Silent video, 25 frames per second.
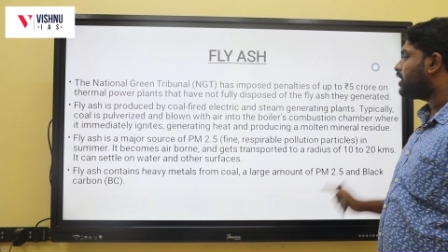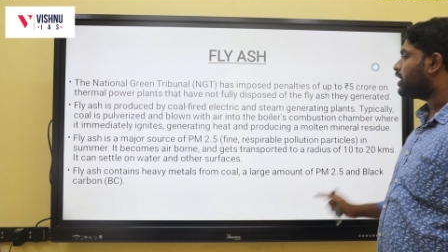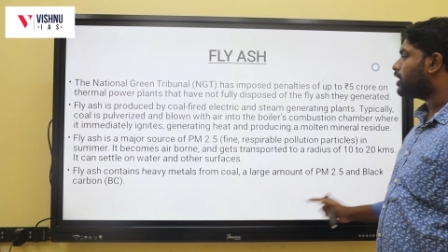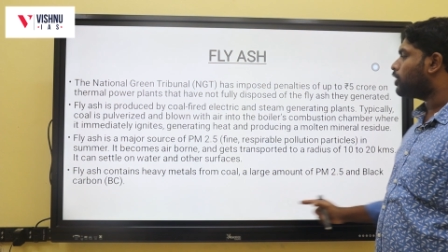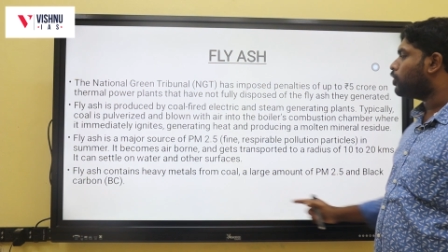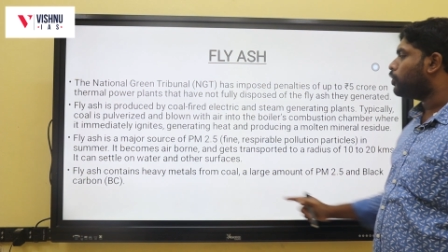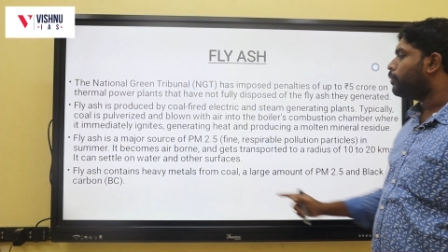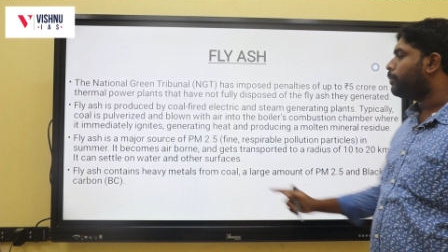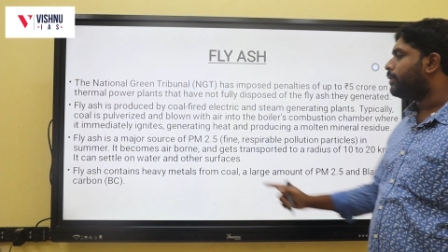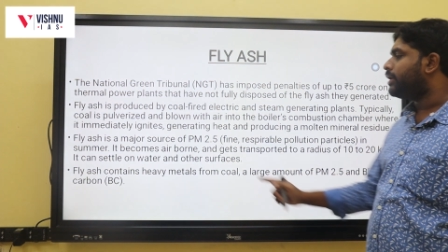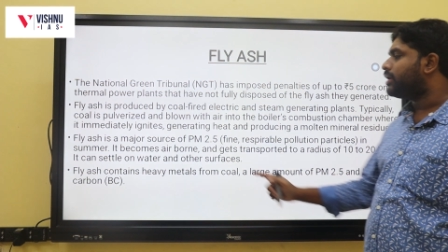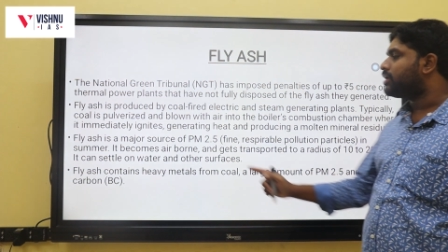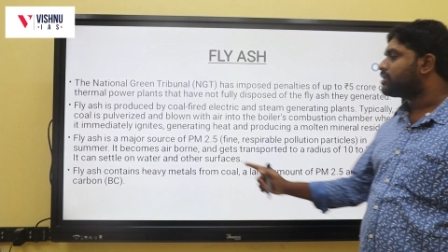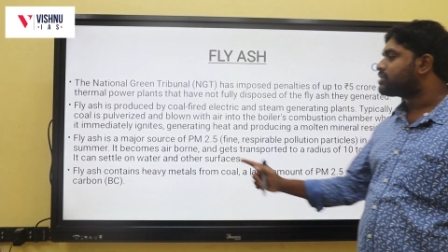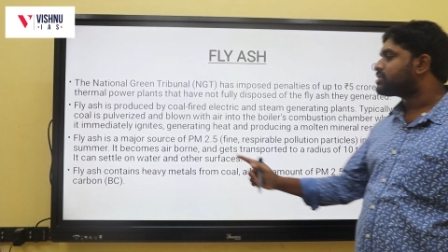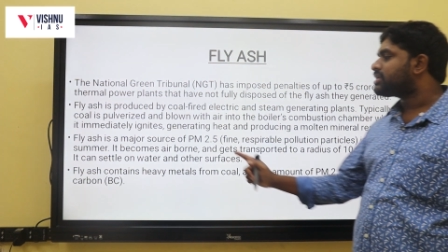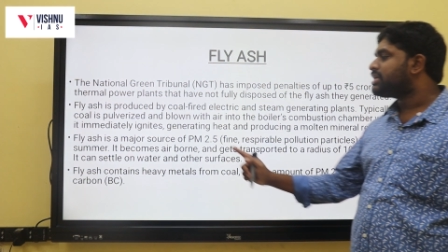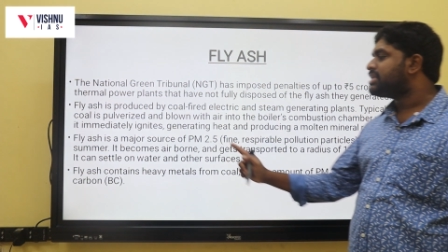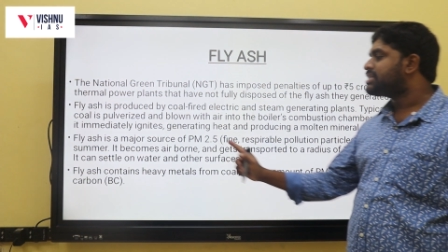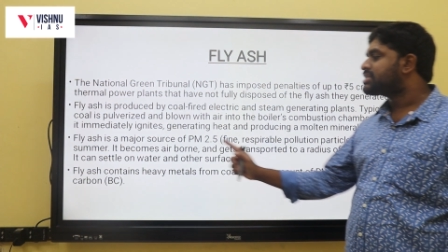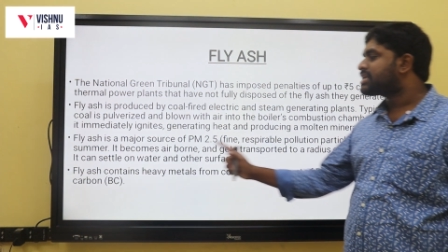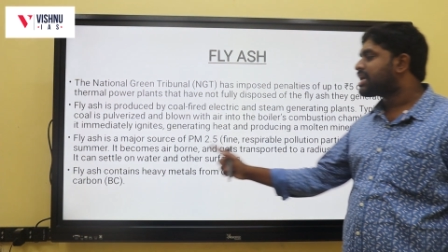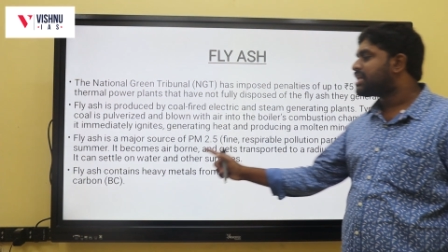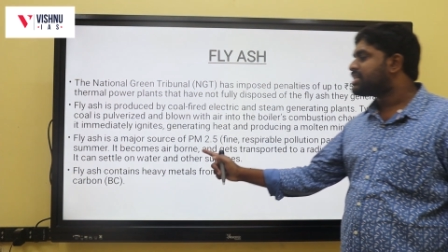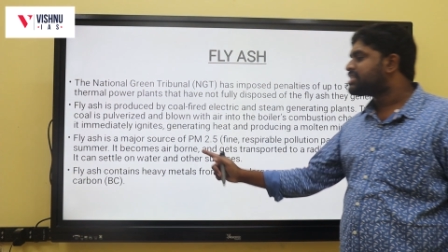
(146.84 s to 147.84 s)
20
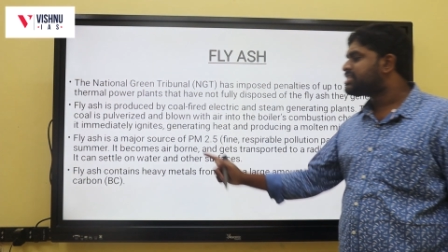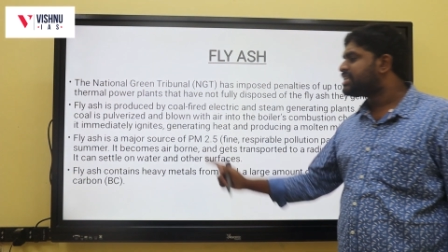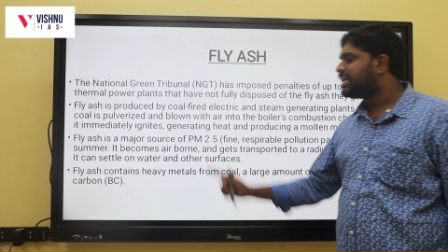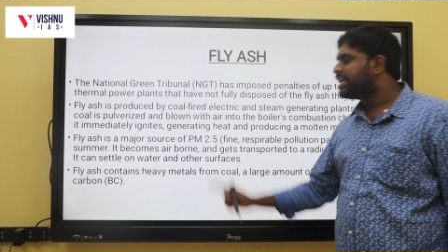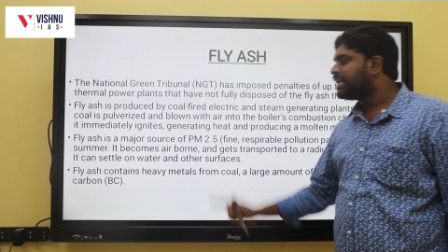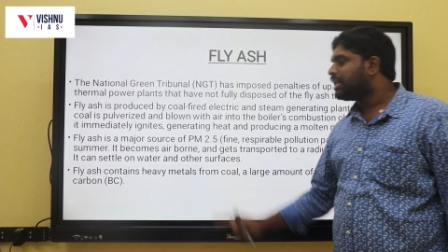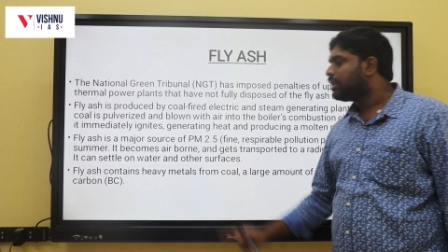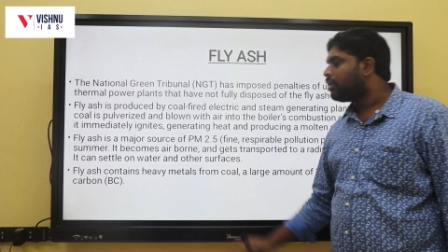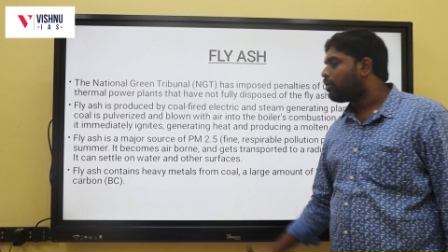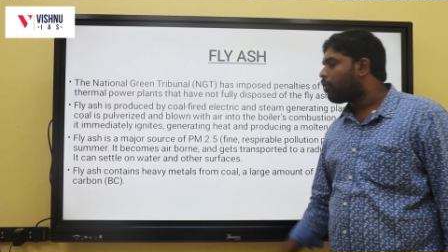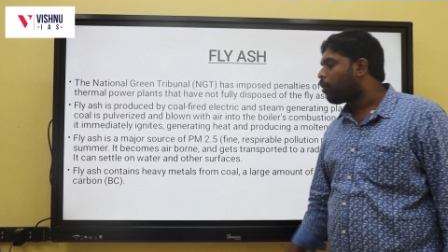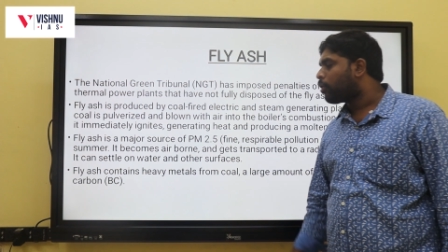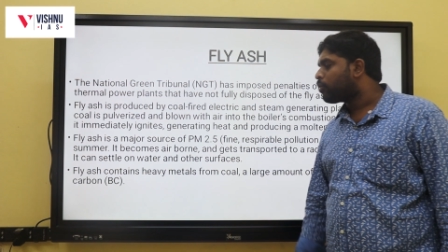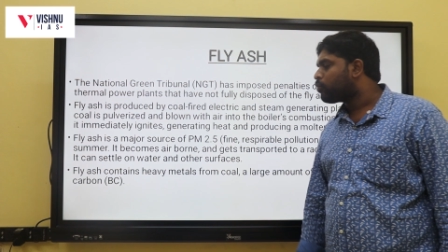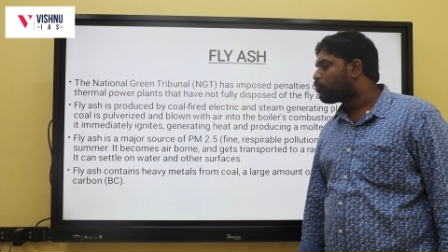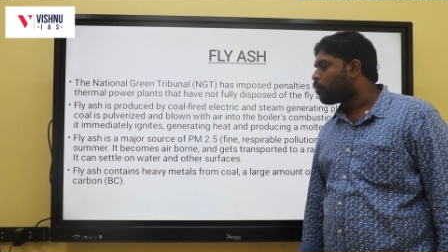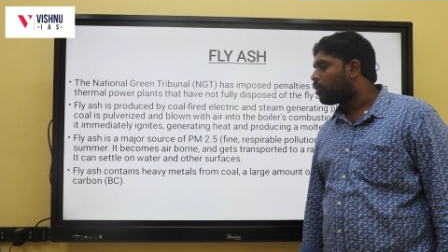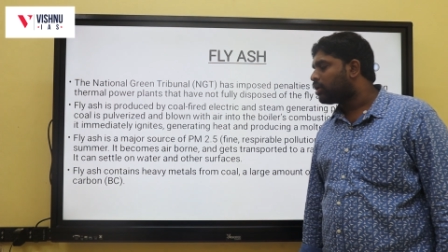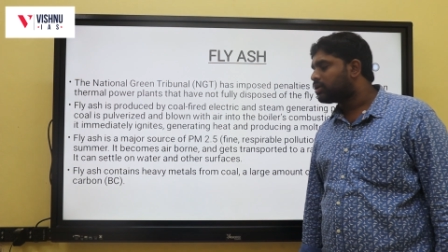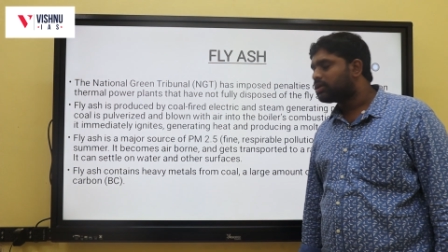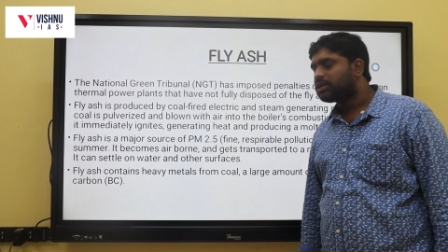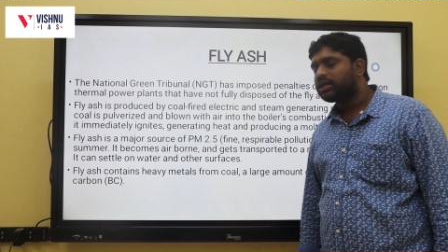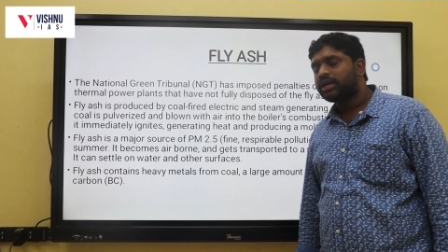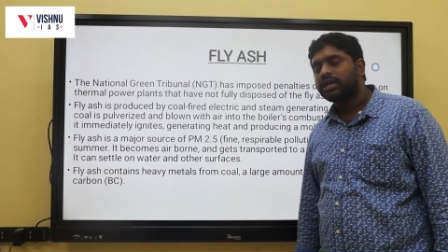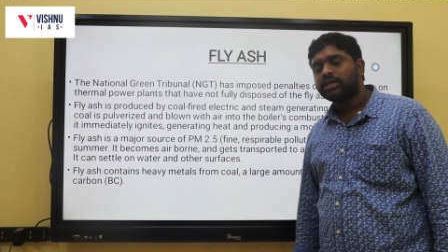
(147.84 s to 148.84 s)
kilometers. It can settle on
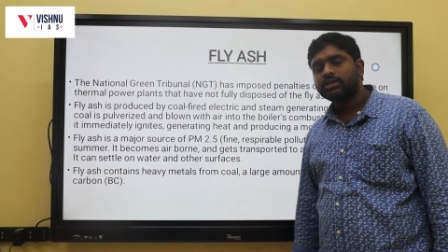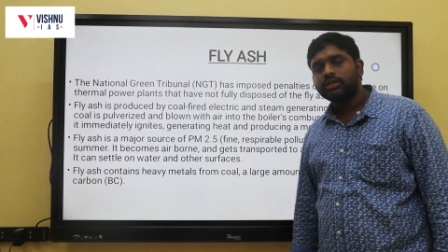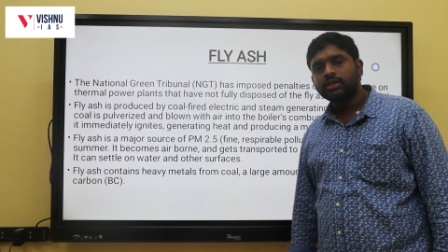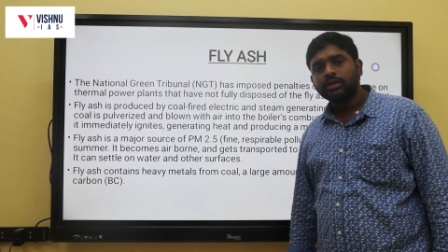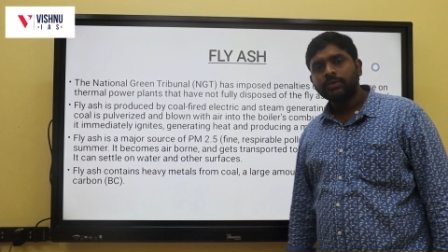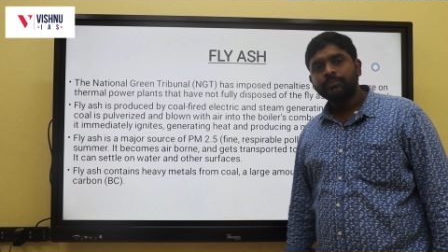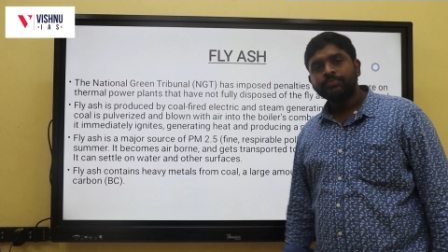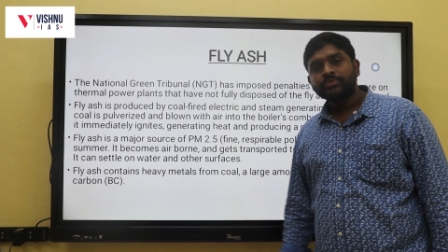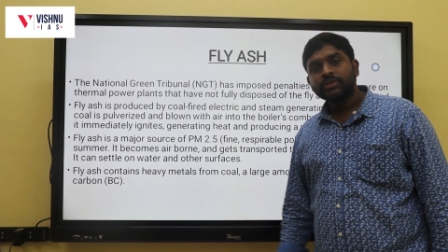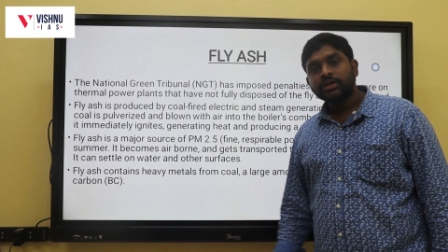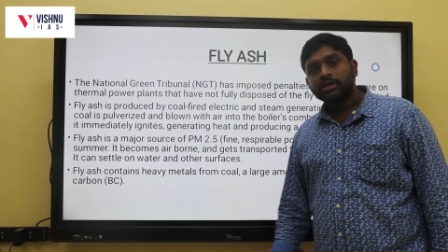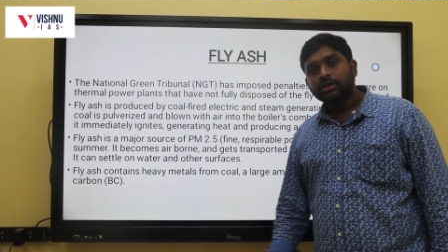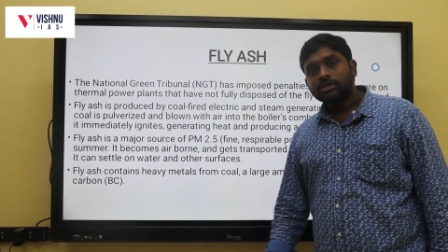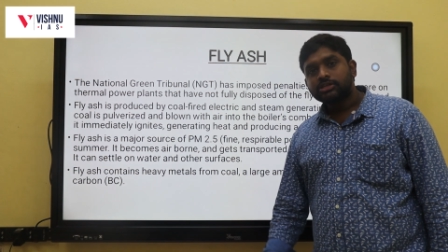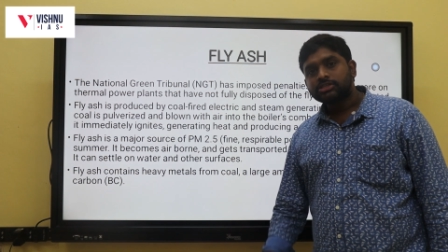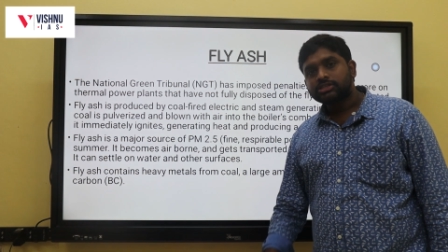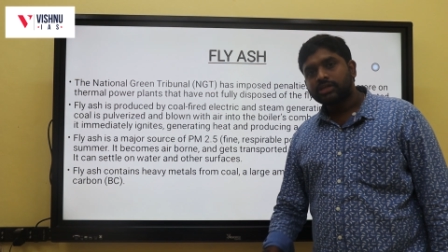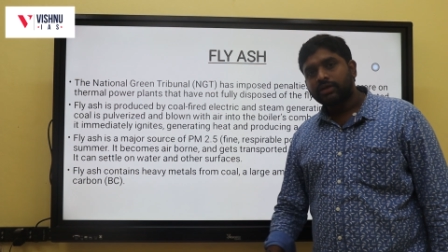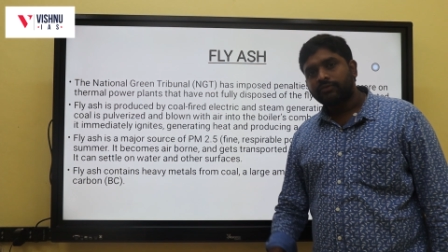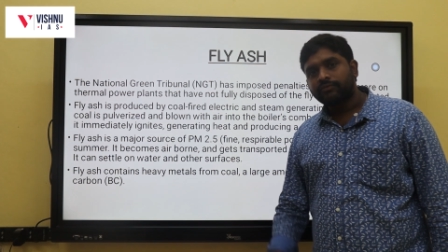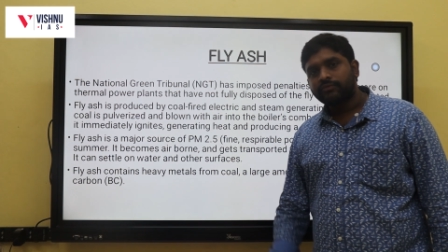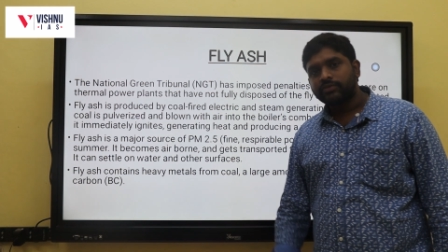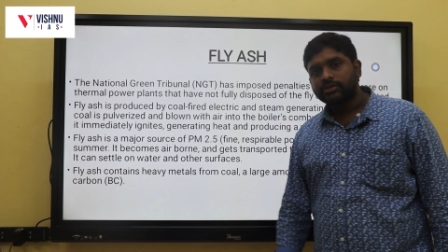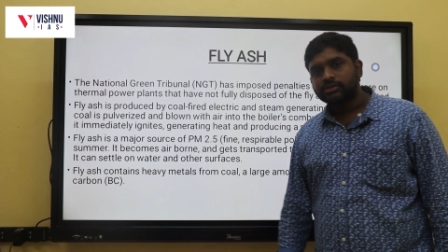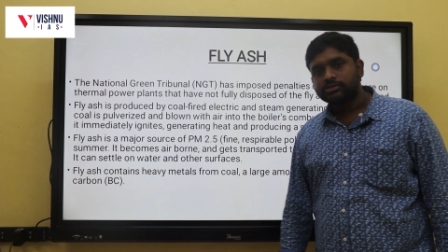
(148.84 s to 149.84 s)
water and other
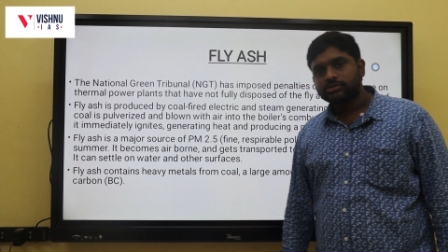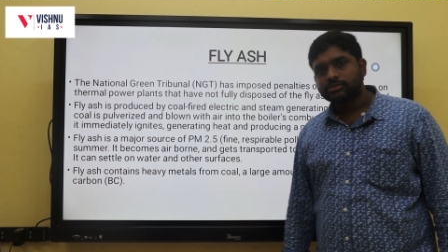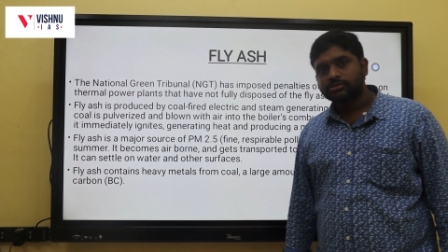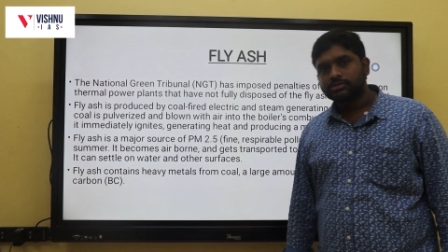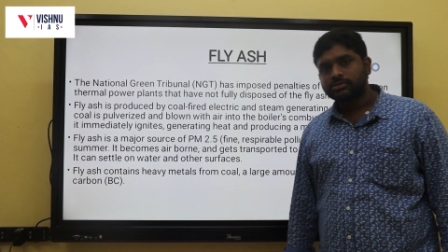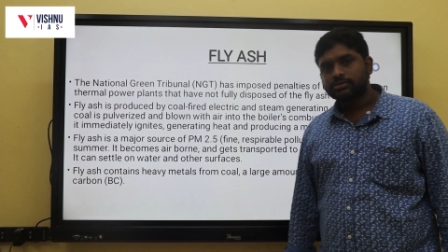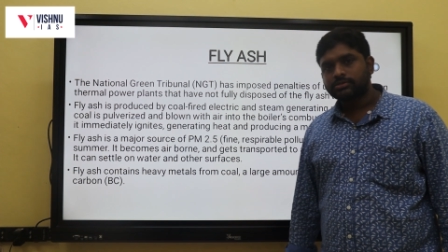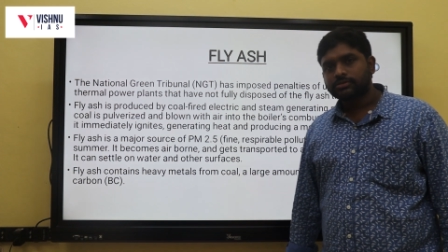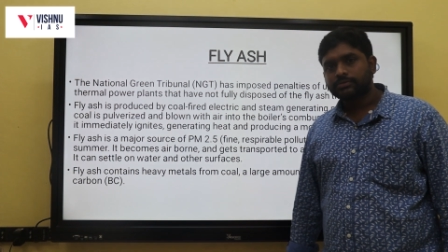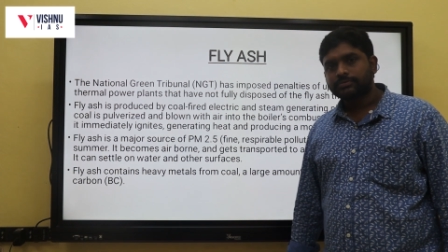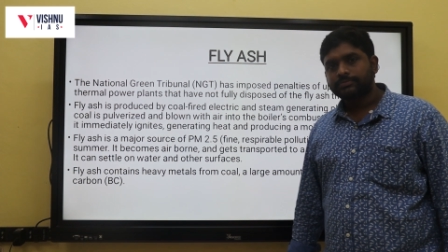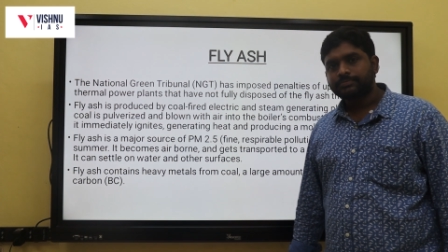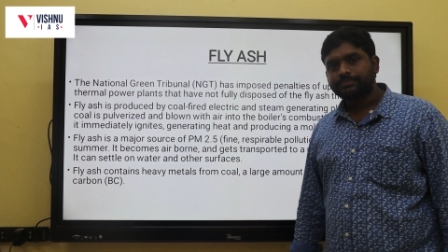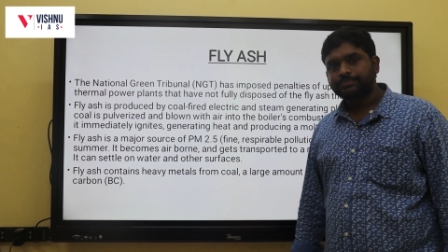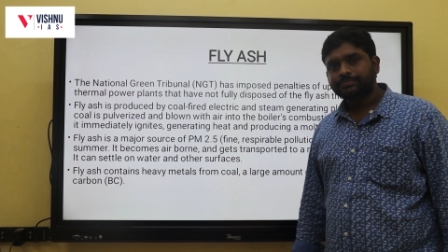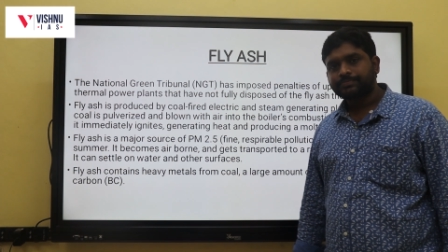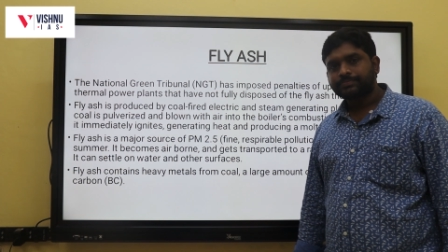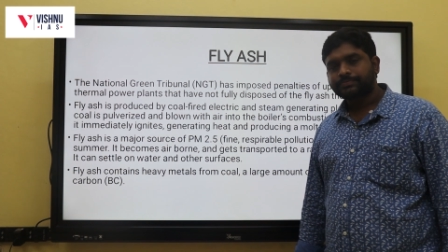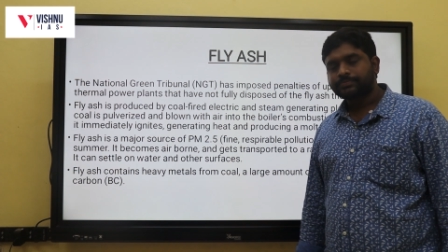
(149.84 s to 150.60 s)
surfaces.